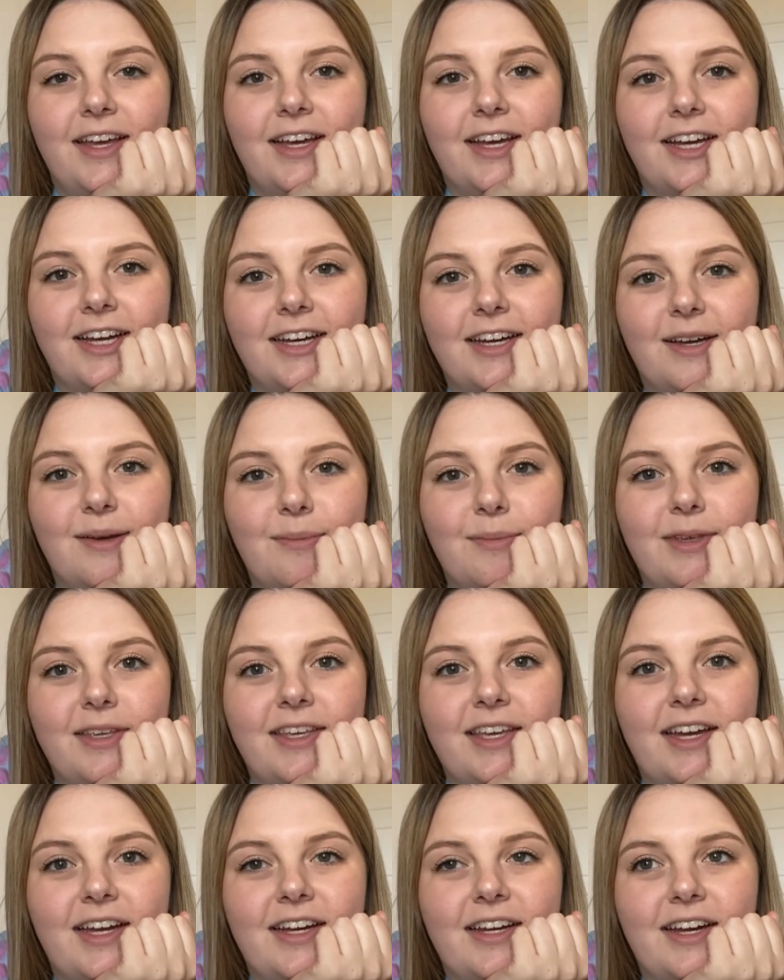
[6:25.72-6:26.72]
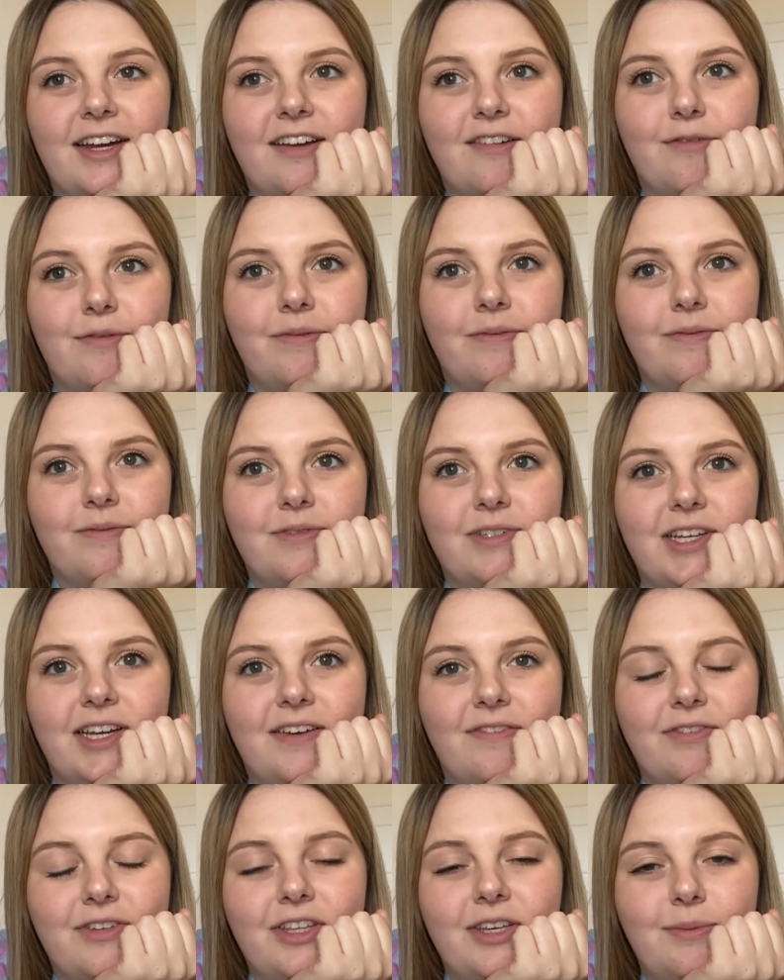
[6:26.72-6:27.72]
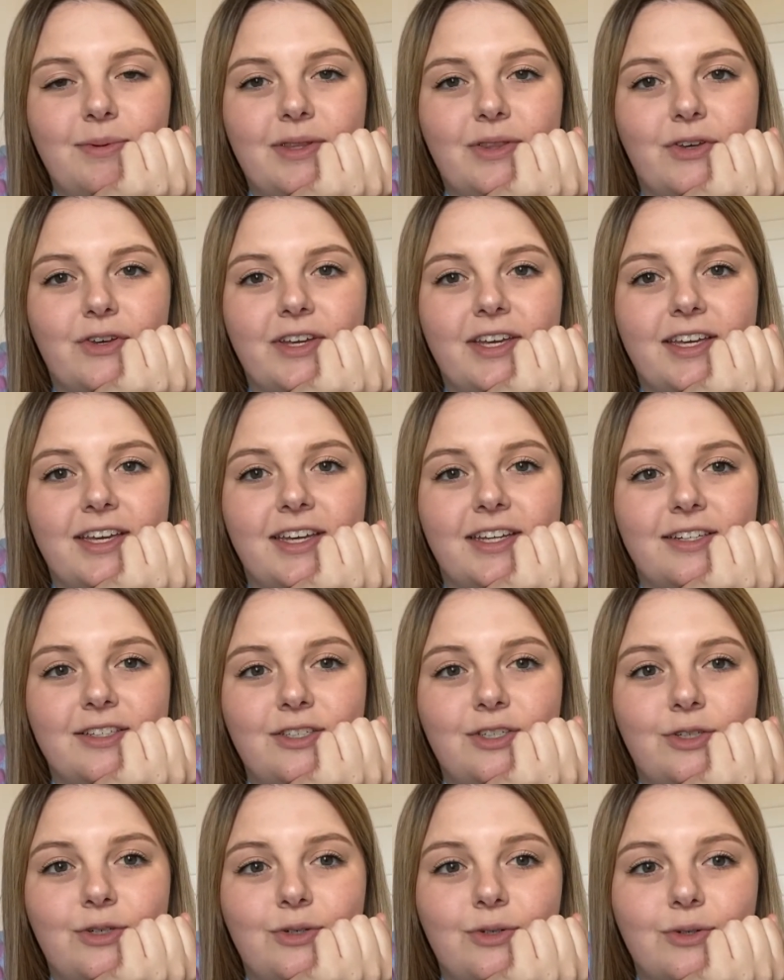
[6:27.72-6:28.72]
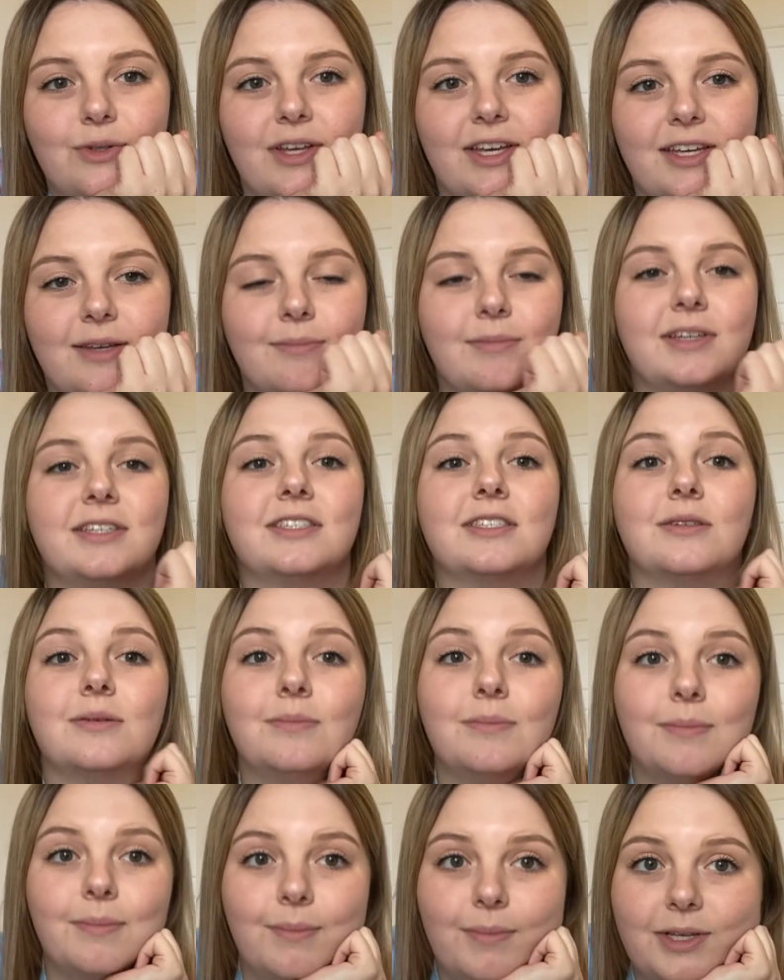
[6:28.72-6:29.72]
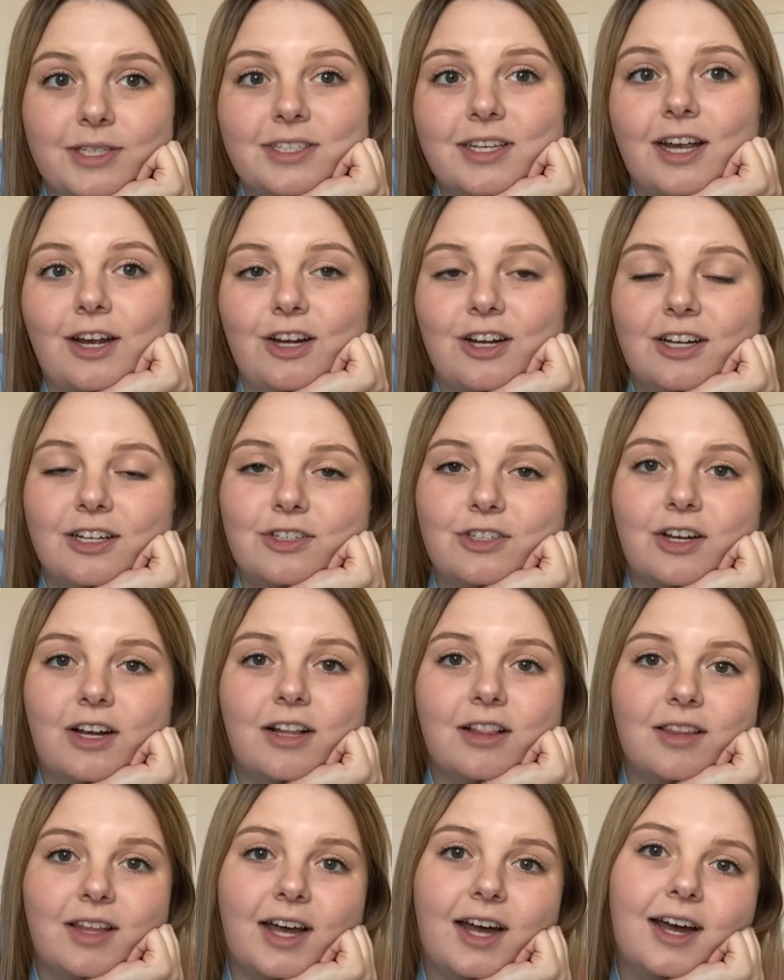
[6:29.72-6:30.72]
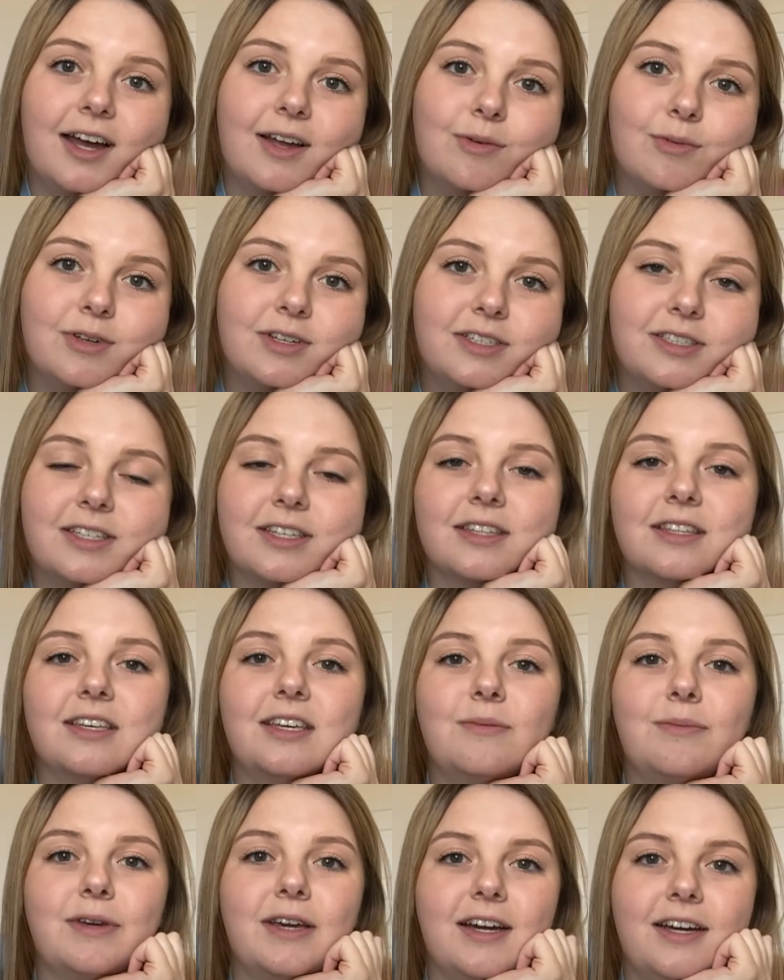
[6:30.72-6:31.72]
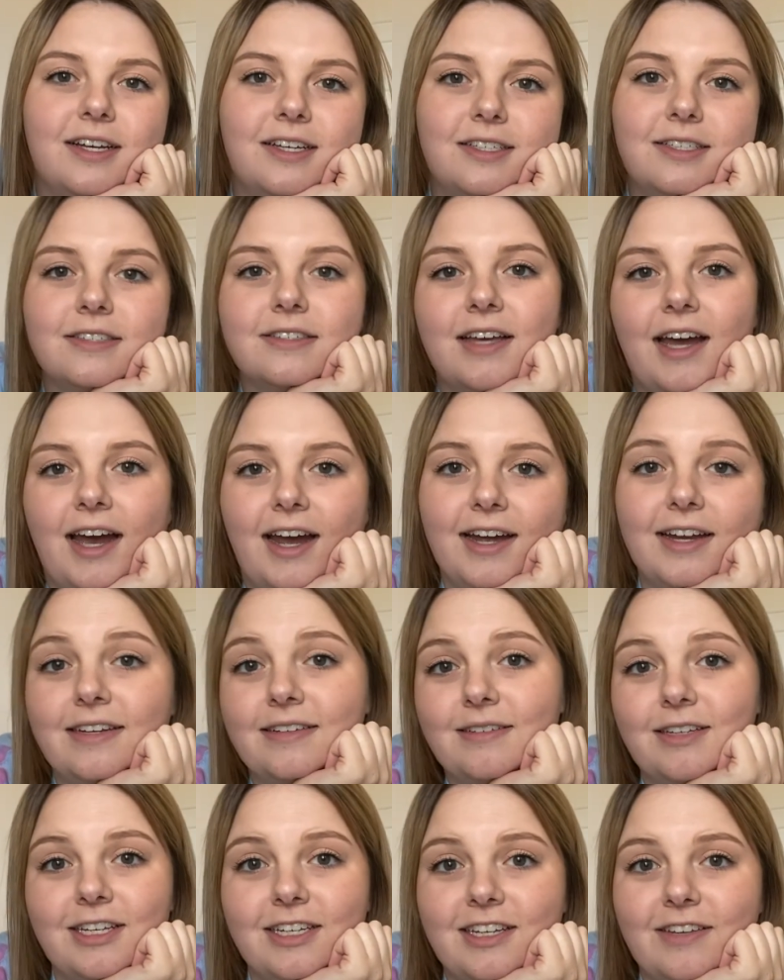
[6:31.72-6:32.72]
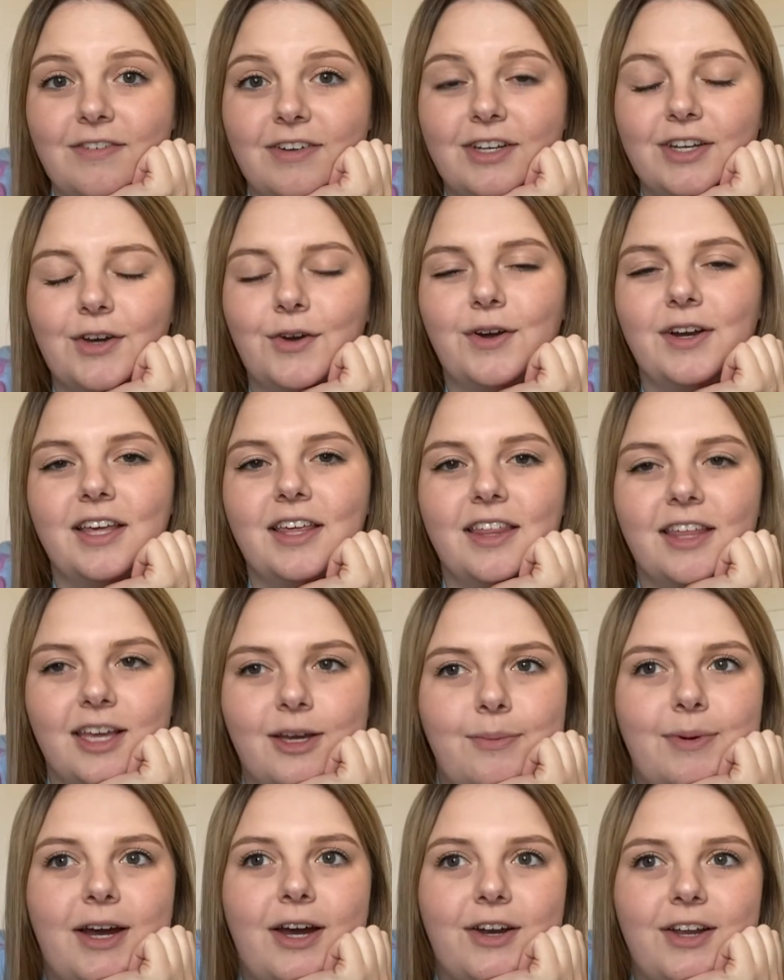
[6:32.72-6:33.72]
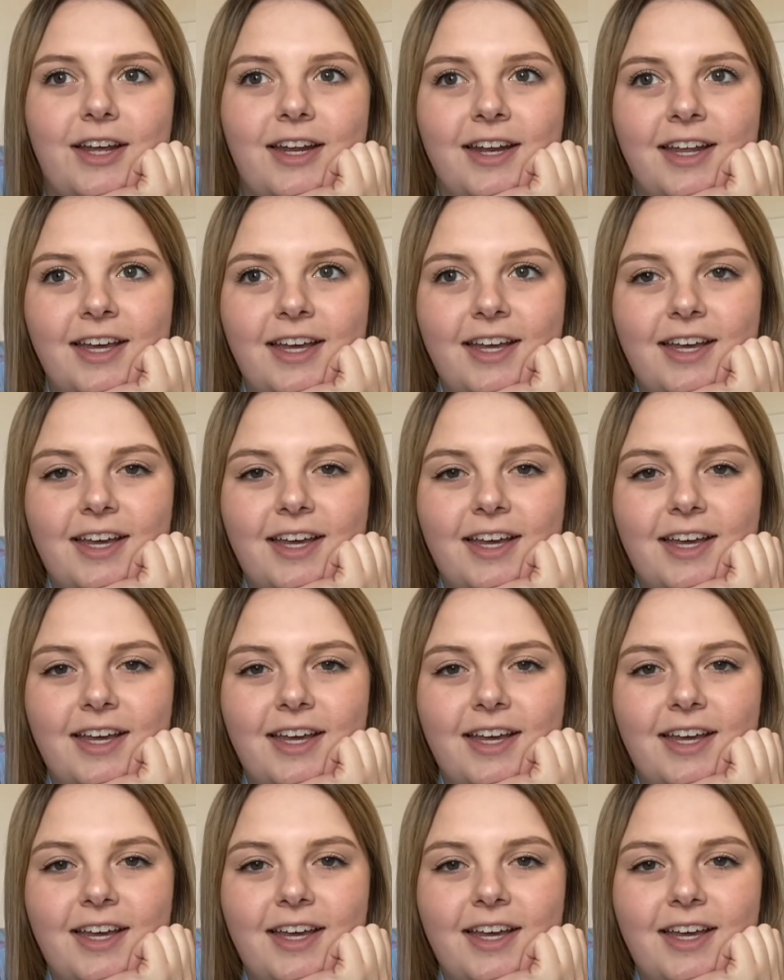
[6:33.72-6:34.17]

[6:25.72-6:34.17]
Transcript: um, yeah, I've definitely been looking into like mis miscarriage a lot recently because I didn't even know anything about it.